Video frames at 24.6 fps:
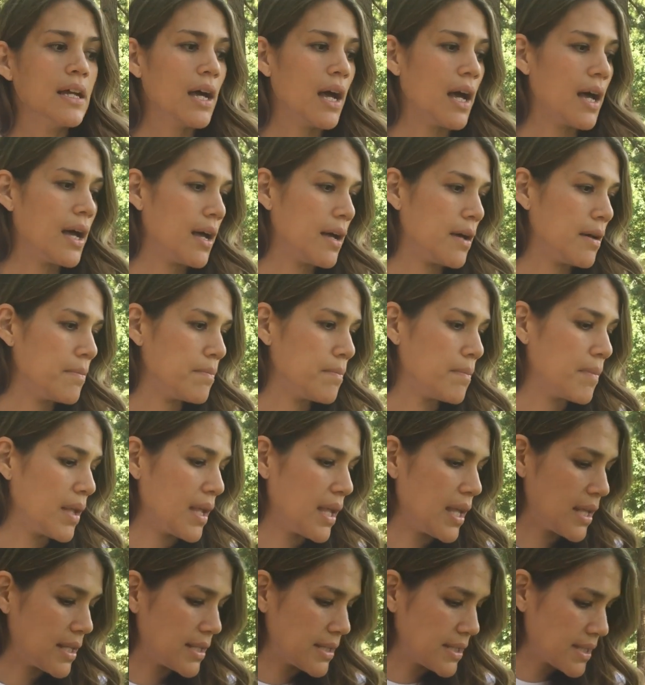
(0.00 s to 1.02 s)

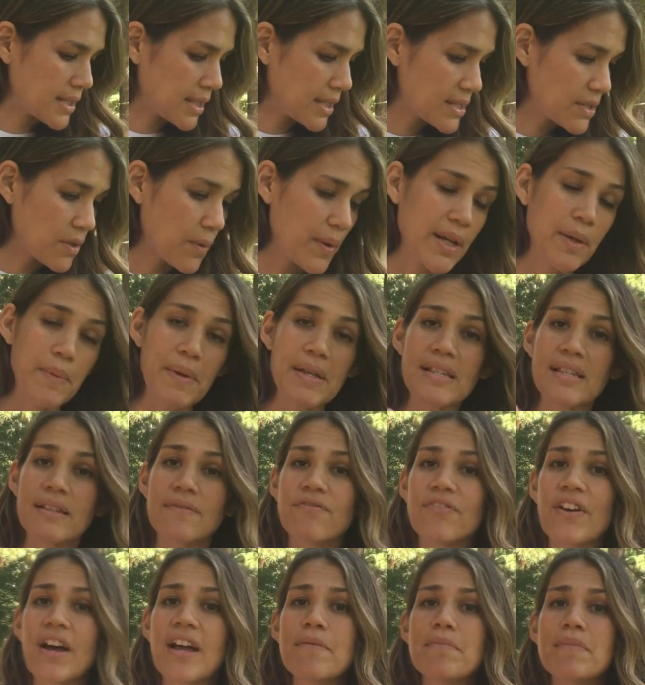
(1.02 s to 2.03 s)
And so anyways, in
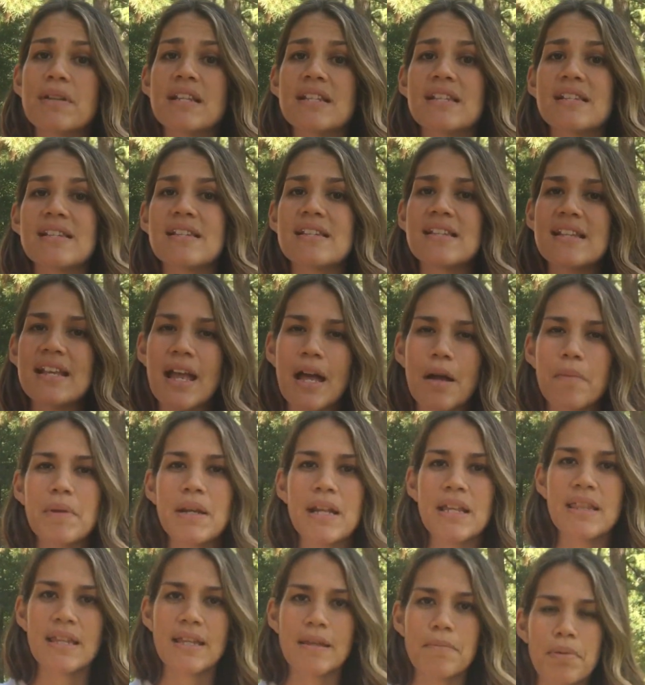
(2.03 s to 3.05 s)
5 minutes, see how
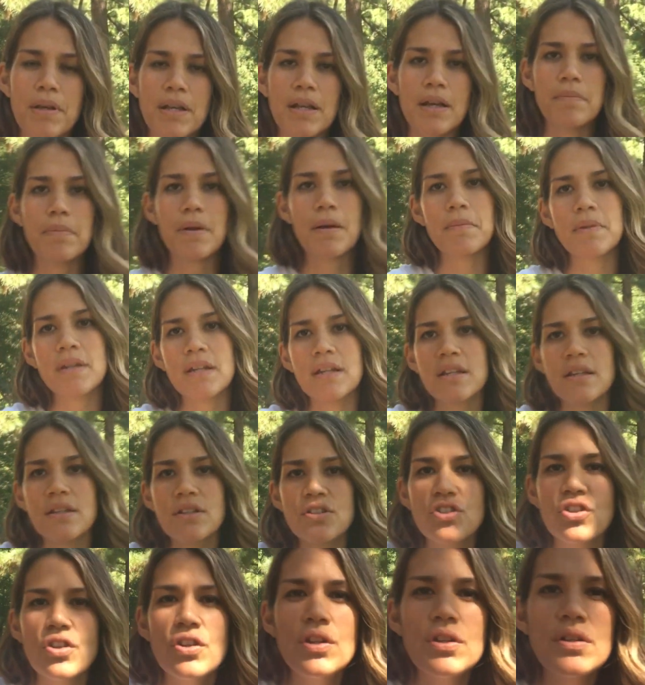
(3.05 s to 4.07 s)
many they can pick up. I'm going to
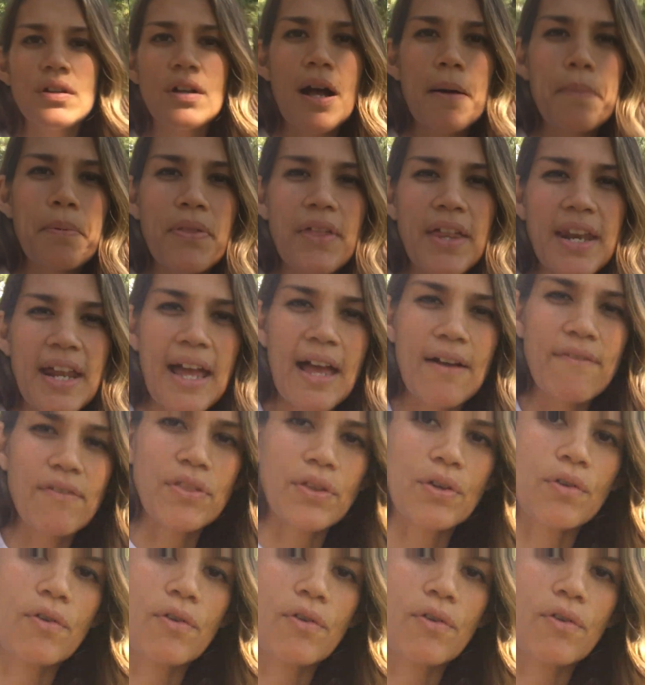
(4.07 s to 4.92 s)
show you a couple that I have on